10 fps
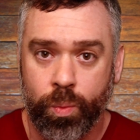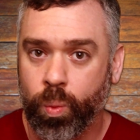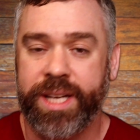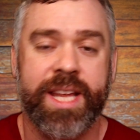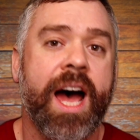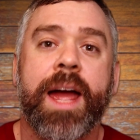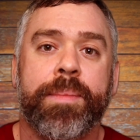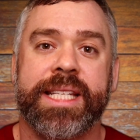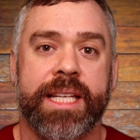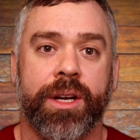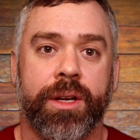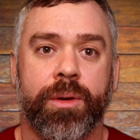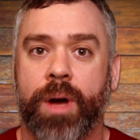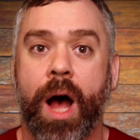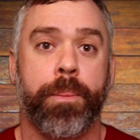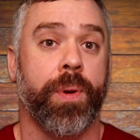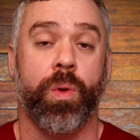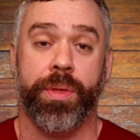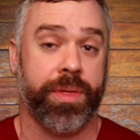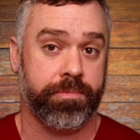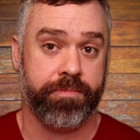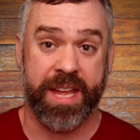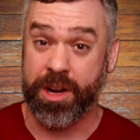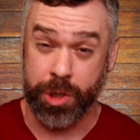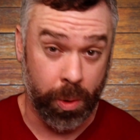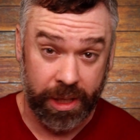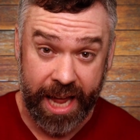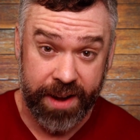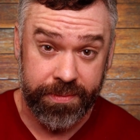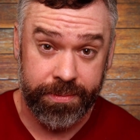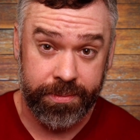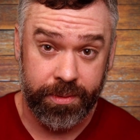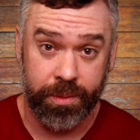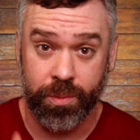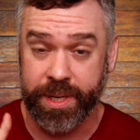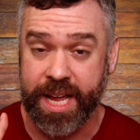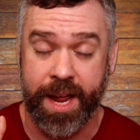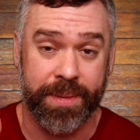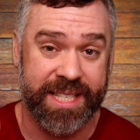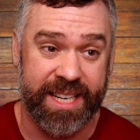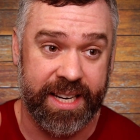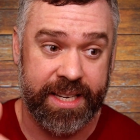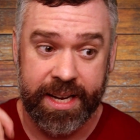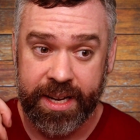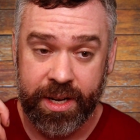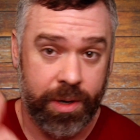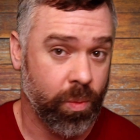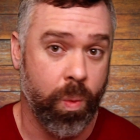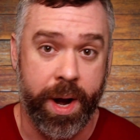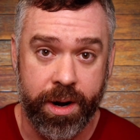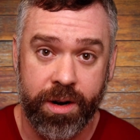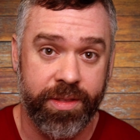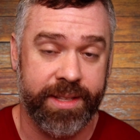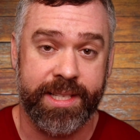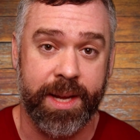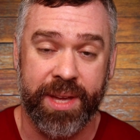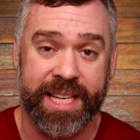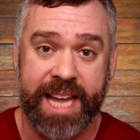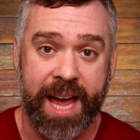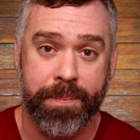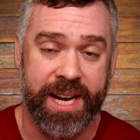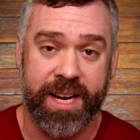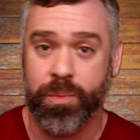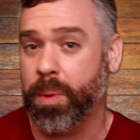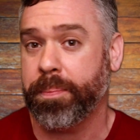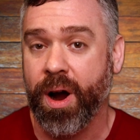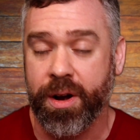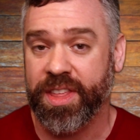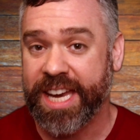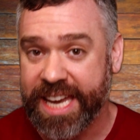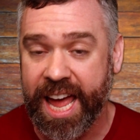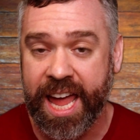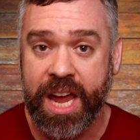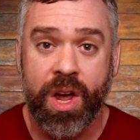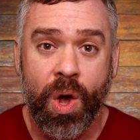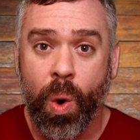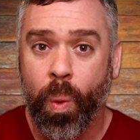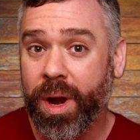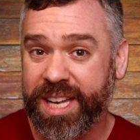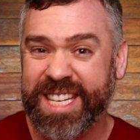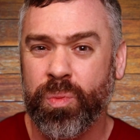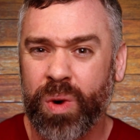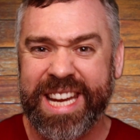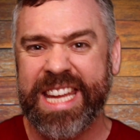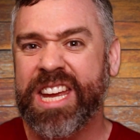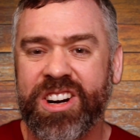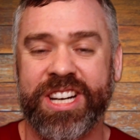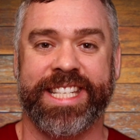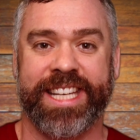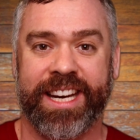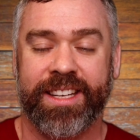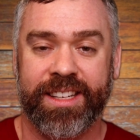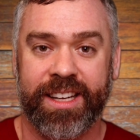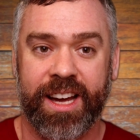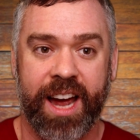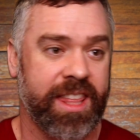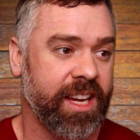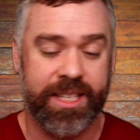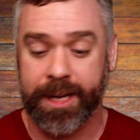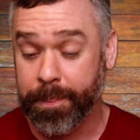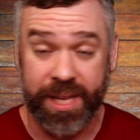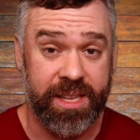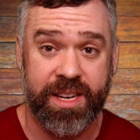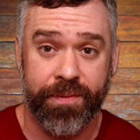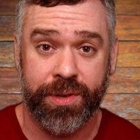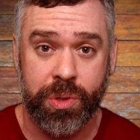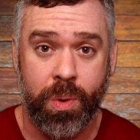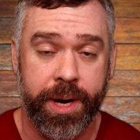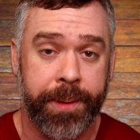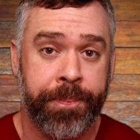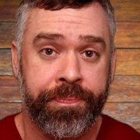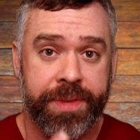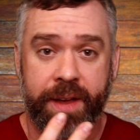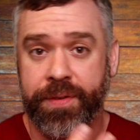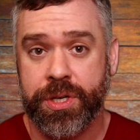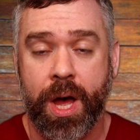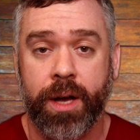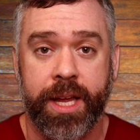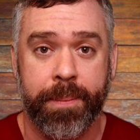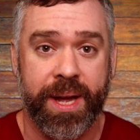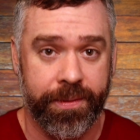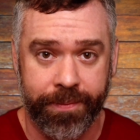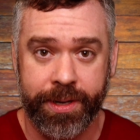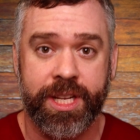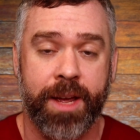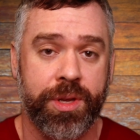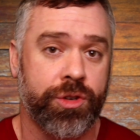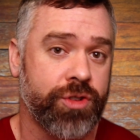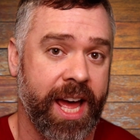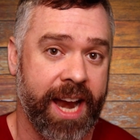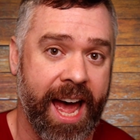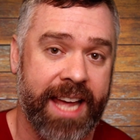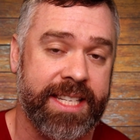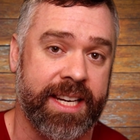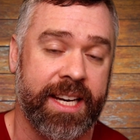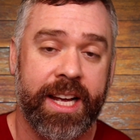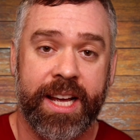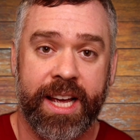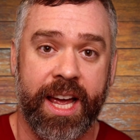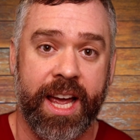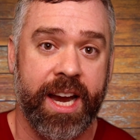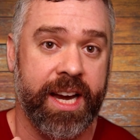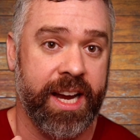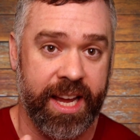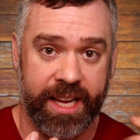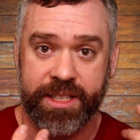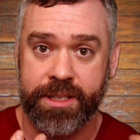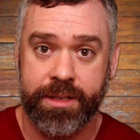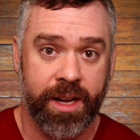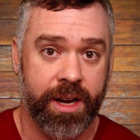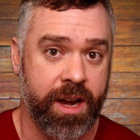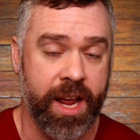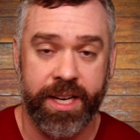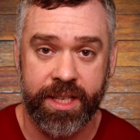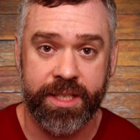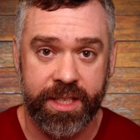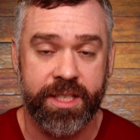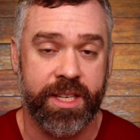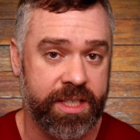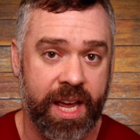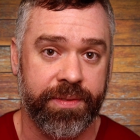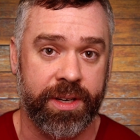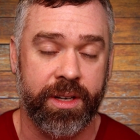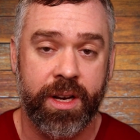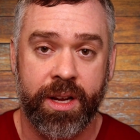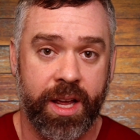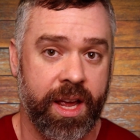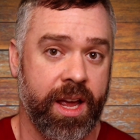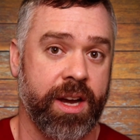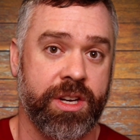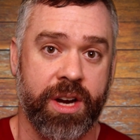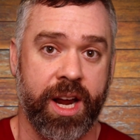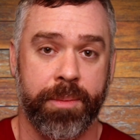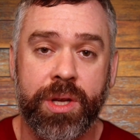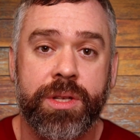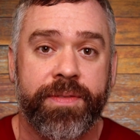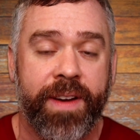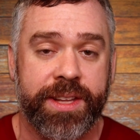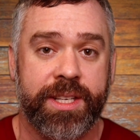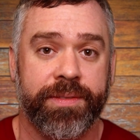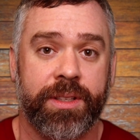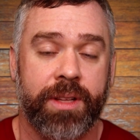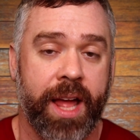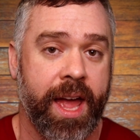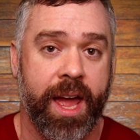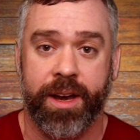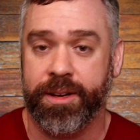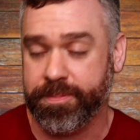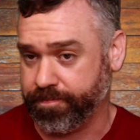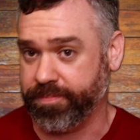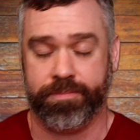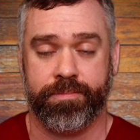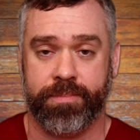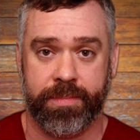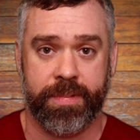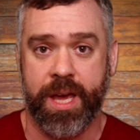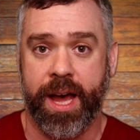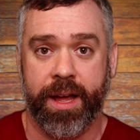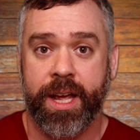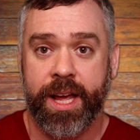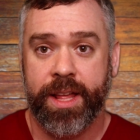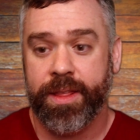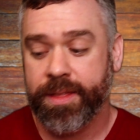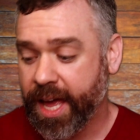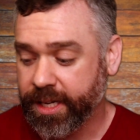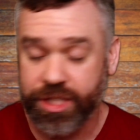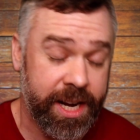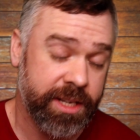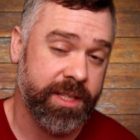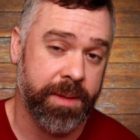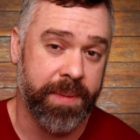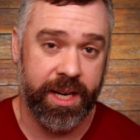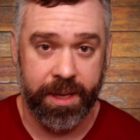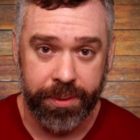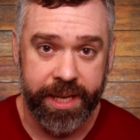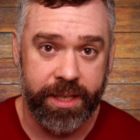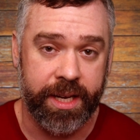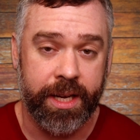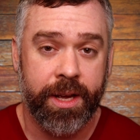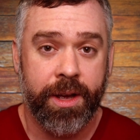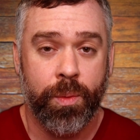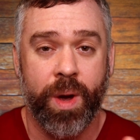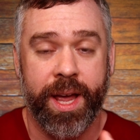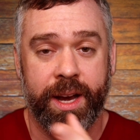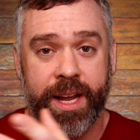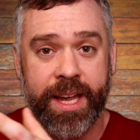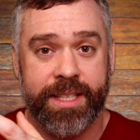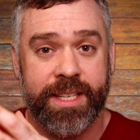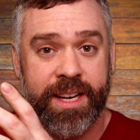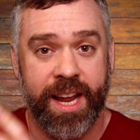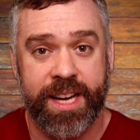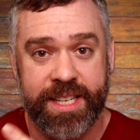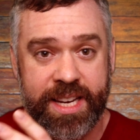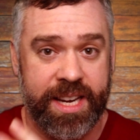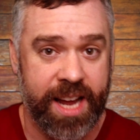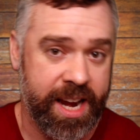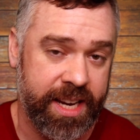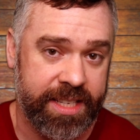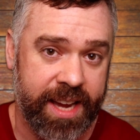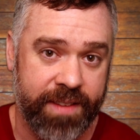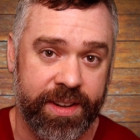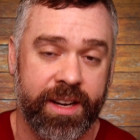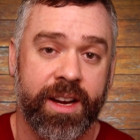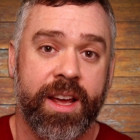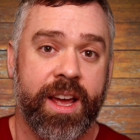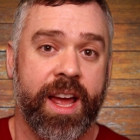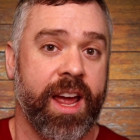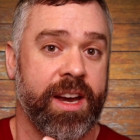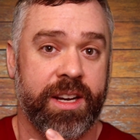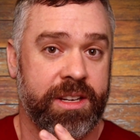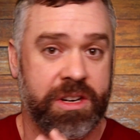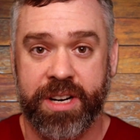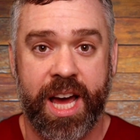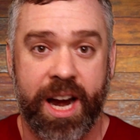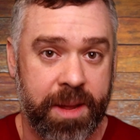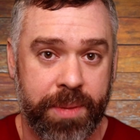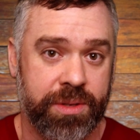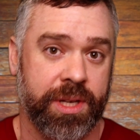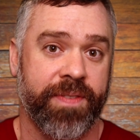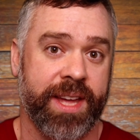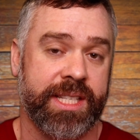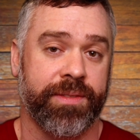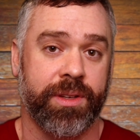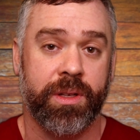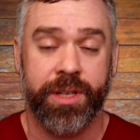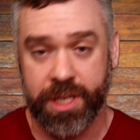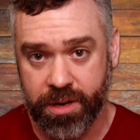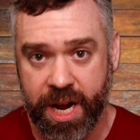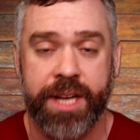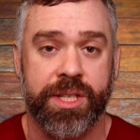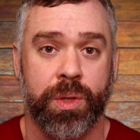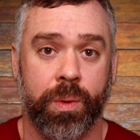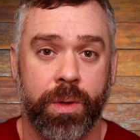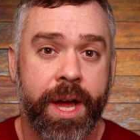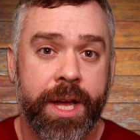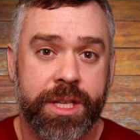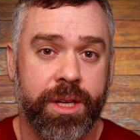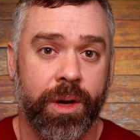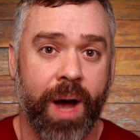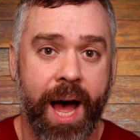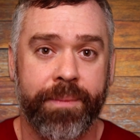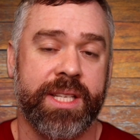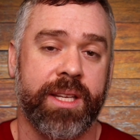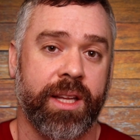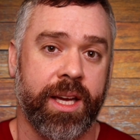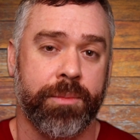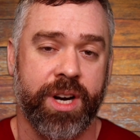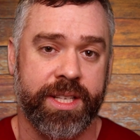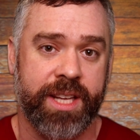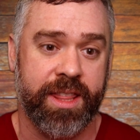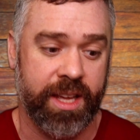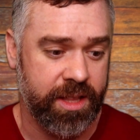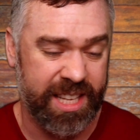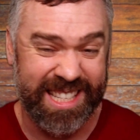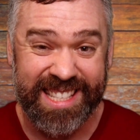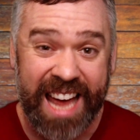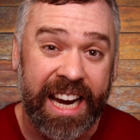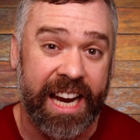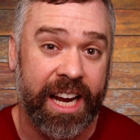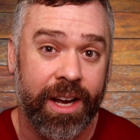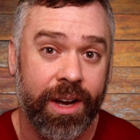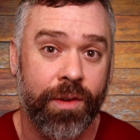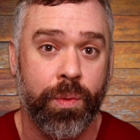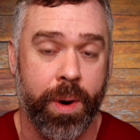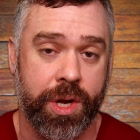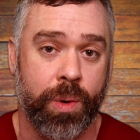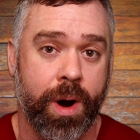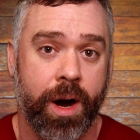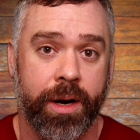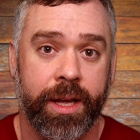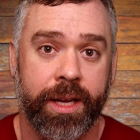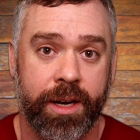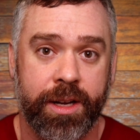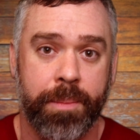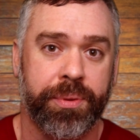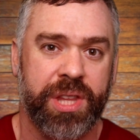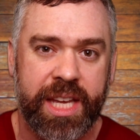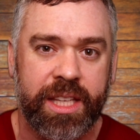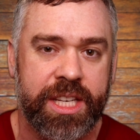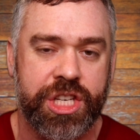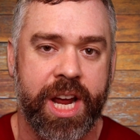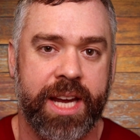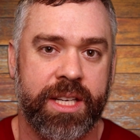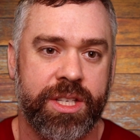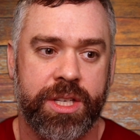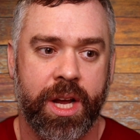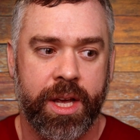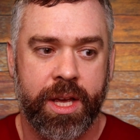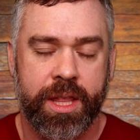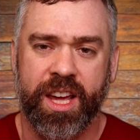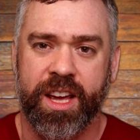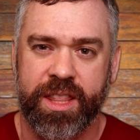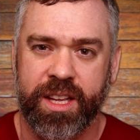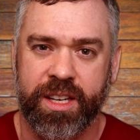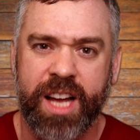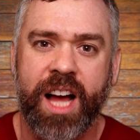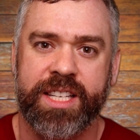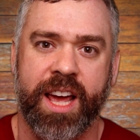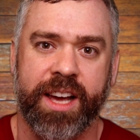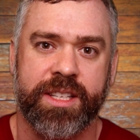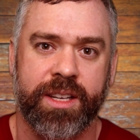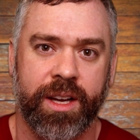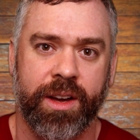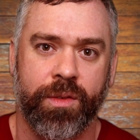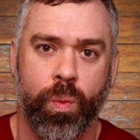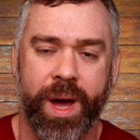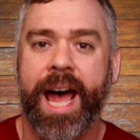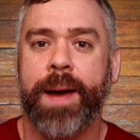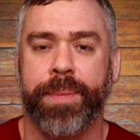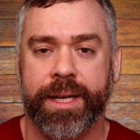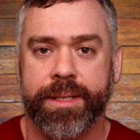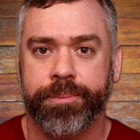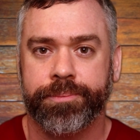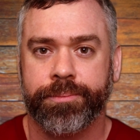what time is it? Both in your life, what time is it where something is happening, what part of the day, what year is it? I think it's a completely different story if you're talking about the first time you tried acid and it's 1967 and you're at a music festival, and yeah, that changes the meaning completely when it's 1997 and you're not at a music festival, you're in high school. So obviously, like I'm trying to say, the setting of where you are can completely change the context of what happened.